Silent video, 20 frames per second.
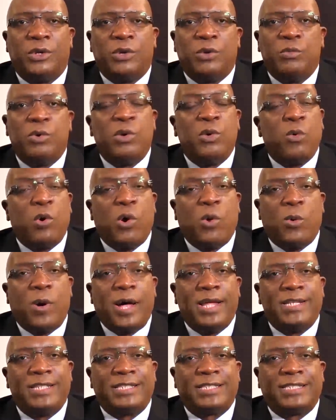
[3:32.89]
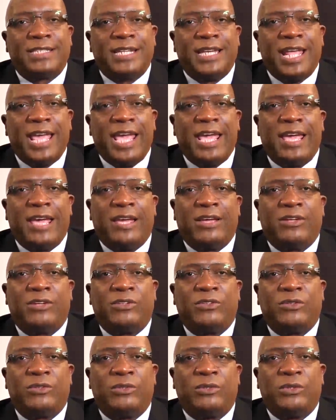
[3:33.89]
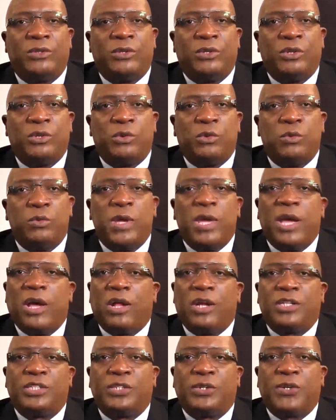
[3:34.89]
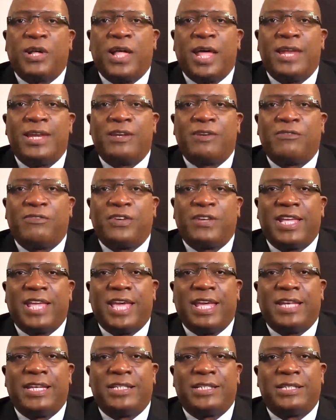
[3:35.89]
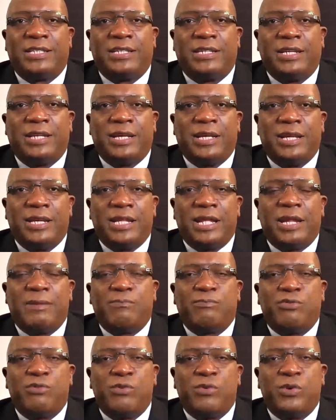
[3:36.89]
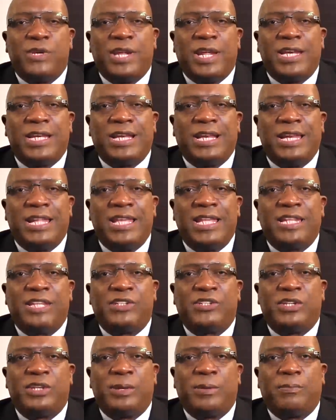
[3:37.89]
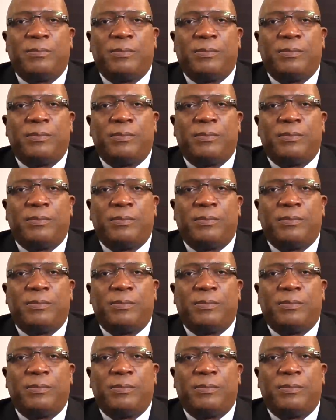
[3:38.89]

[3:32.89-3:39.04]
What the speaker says: We were once there. We also cannot forget that prudent leadership,